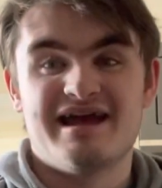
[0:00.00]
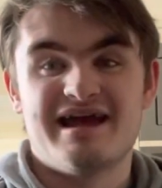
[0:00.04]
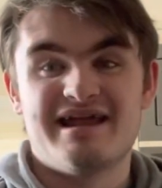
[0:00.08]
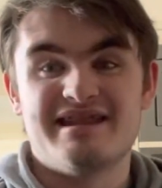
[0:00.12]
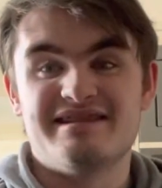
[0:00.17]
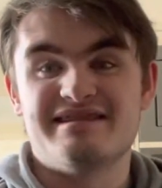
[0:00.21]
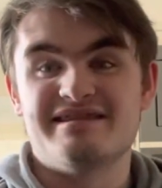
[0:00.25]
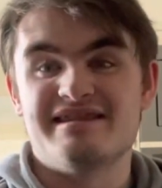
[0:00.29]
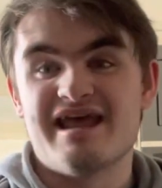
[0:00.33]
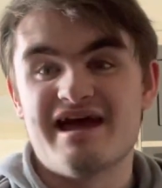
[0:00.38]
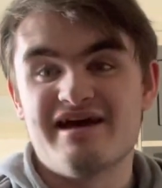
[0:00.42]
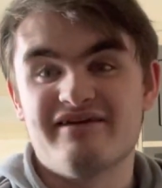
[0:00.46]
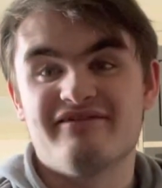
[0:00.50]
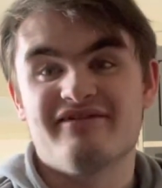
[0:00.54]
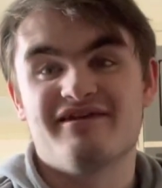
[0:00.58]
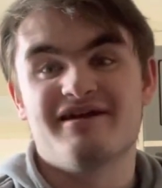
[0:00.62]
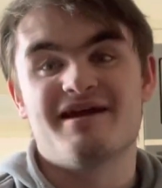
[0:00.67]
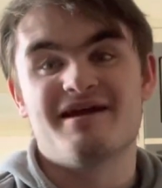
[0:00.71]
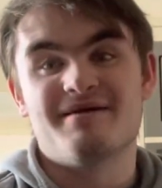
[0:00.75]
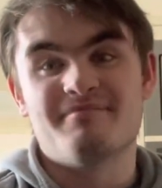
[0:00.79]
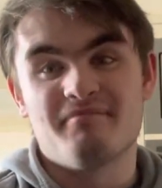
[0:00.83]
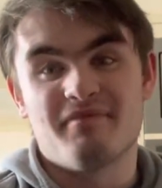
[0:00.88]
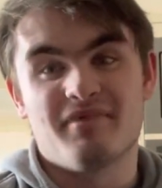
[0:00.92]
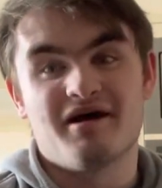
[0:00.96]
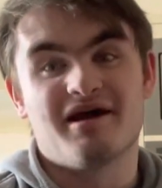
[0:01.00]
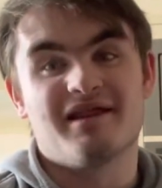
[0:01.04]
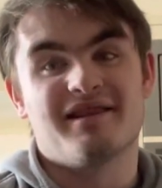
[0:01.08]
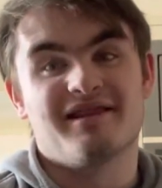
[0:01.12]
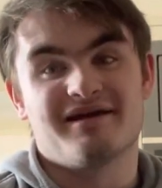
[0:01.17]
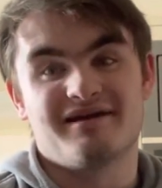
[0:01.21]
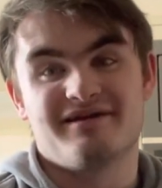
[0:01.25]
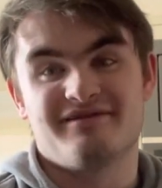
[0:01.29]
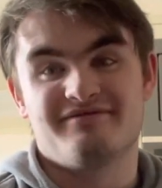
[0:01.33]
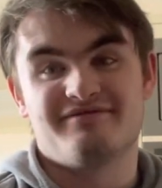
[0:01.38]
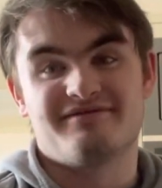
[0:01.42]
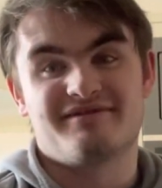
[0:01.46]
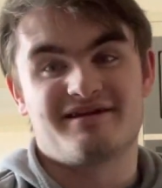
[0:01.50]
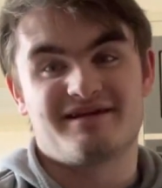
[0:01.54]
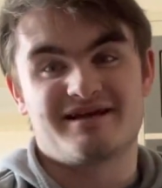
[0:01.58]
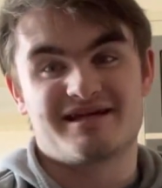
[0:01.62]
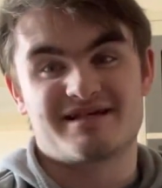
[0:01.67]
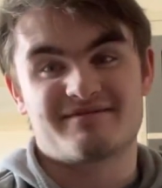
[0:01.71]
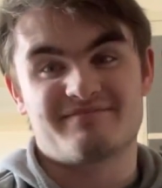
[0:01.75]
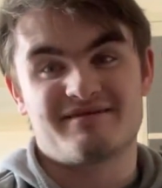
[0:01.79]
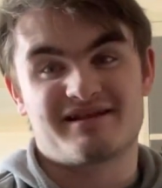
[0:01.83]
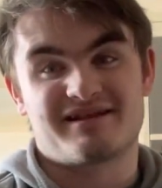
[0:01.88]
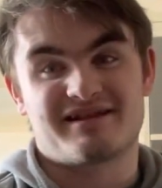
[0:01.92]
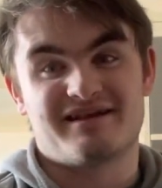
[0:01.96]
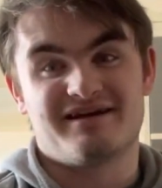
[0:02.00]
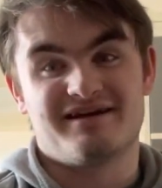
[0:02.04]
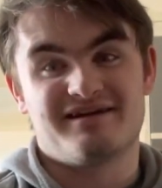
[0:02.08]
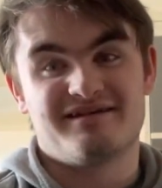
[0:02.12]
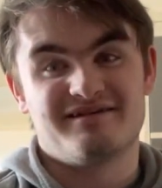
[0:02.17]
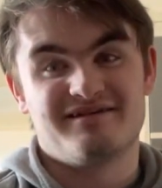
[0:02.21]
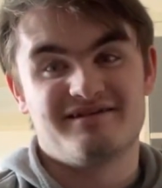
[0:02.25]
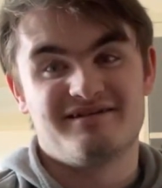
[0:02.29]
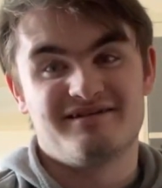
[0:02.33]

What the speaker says: Never in my life did I expect that.